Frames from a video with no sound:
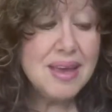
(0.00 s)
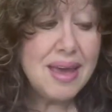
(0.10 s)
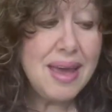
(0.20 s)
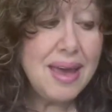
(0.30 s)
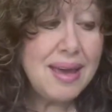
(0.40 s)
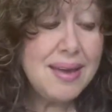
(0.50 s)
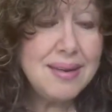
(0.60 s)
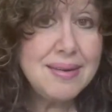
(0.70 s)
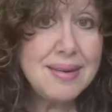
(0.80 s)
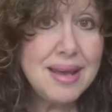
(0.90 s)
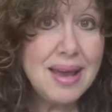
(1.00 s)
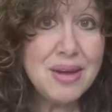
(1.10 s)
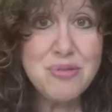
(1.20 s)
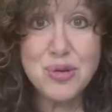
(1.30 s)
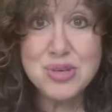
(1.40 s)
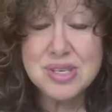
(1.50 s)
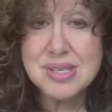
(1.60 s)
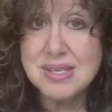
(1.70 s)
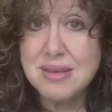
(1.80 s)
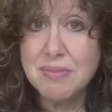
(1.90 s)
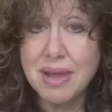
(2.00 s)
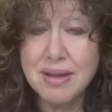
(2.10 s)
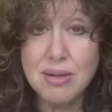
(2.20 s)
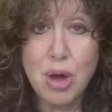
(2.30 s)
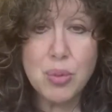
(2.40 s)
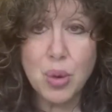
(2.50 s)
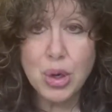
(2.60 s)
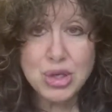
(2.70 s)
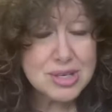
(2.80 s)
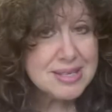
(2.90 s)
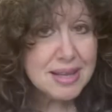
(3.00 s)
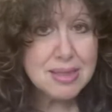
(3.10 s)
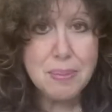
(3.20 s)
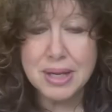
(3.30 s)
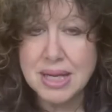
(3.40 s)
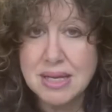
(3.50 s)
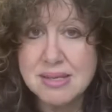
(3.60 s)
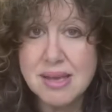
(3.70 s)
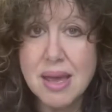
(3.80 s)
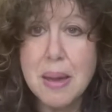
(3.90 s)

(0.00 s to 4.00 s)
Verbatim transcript: And at first, it seemed like a lot of work, just like the bunnies.